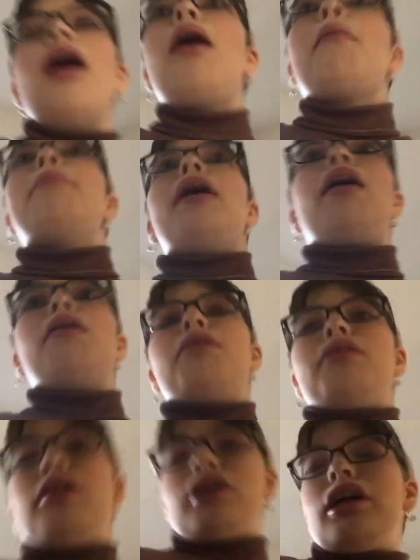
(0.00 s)

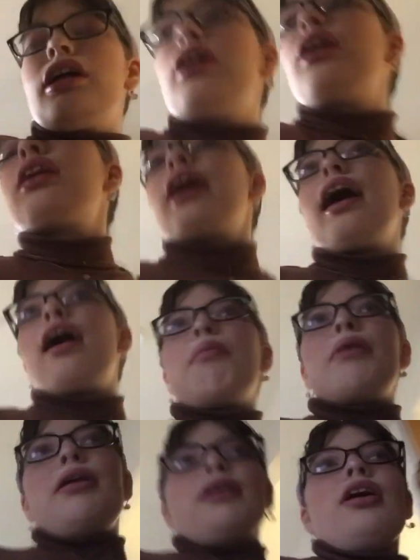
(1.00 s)
about
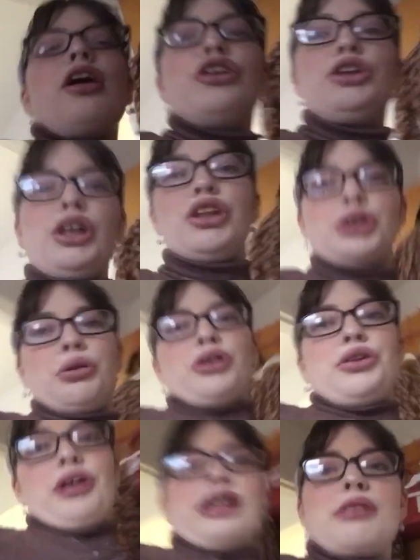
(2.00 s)
Gabi, just to
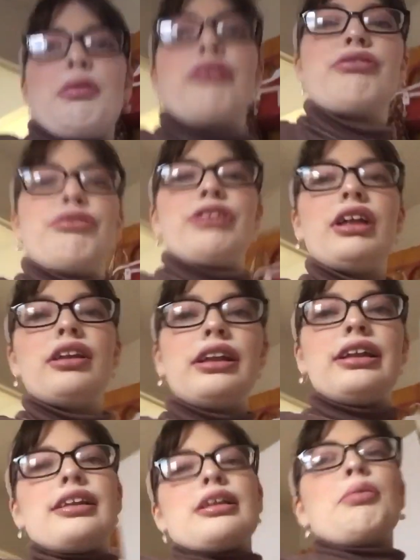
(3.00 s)
address my
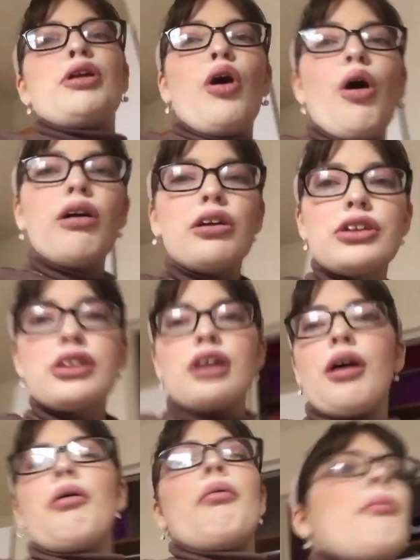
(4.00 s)
feelings, but
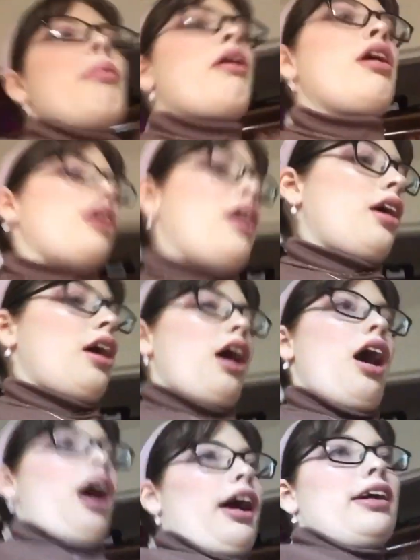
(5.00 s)
also
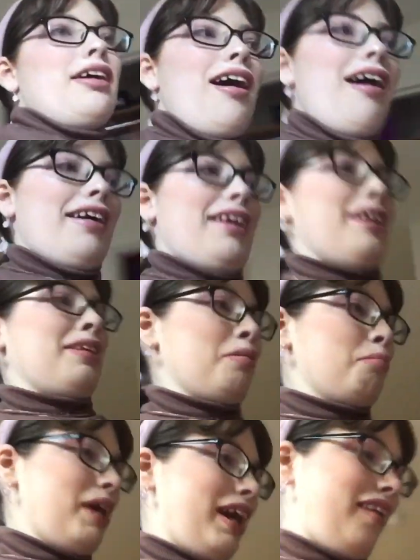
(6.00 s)
I got in
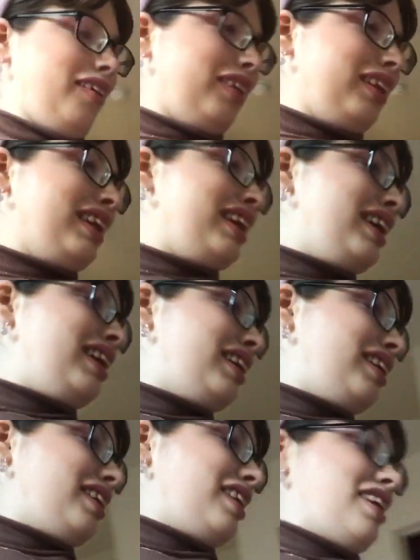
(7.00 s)
the mail
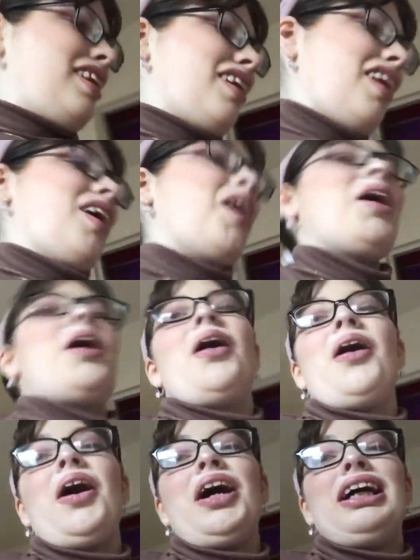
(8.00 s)

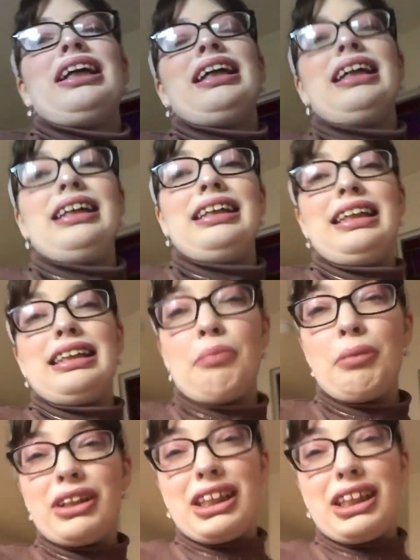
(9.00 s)
on December